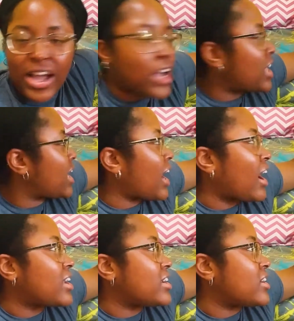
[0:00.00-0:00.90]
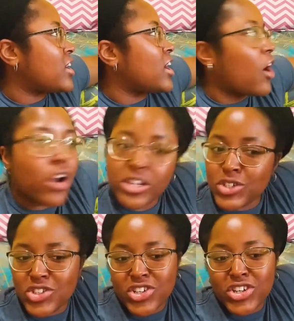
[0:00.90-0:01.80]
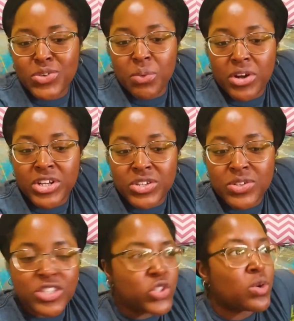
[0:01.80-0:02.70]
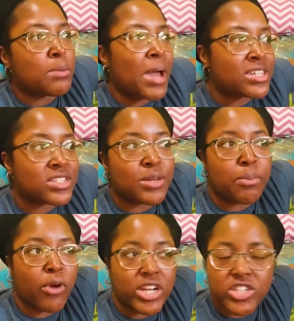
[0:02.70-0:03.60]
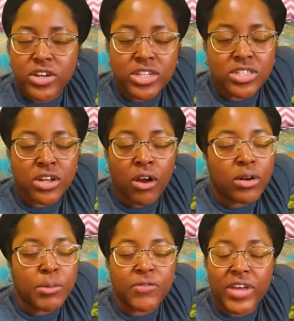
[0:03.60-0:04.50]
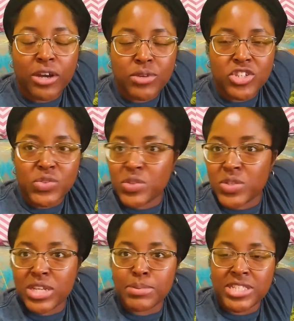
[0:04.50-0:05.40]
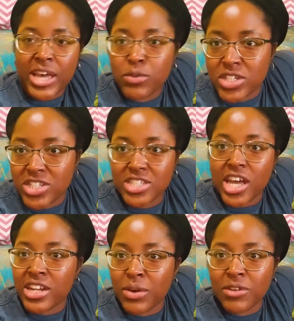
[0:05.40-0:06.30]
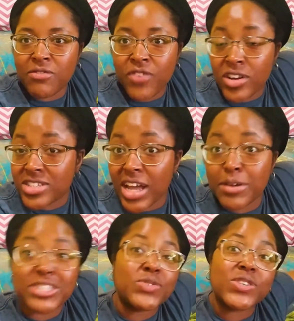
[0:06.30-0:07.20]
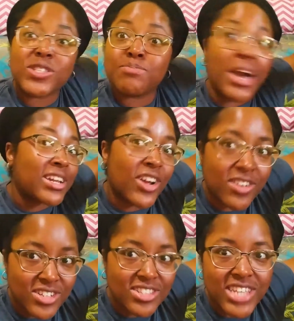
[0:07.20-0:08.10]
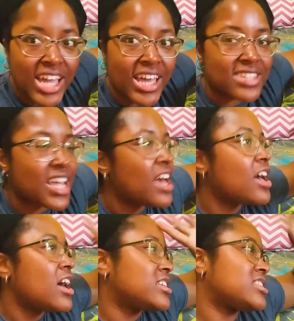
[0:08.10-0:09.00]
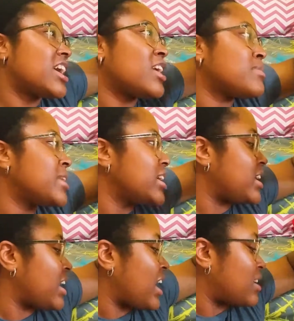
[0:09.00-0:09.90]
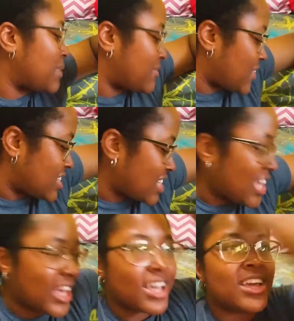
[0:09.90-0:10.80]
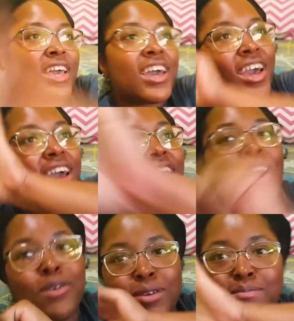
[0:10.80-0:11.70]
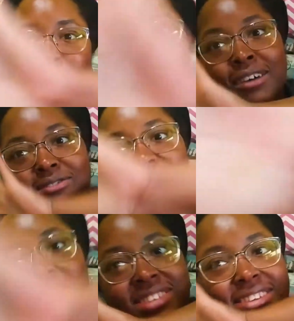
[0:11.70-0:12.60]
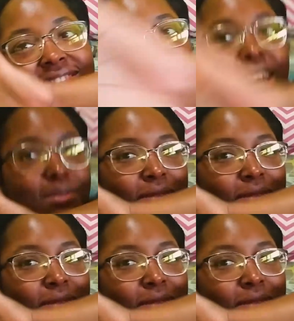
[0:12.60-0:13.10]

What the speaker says: Get out of here. Are you sure you want to do this? You were basically pressuring this girl to move in with you, and you was upset when she said no the first time because you expected her to say yes. Sam, get out of my face. Get out of my face, Sam.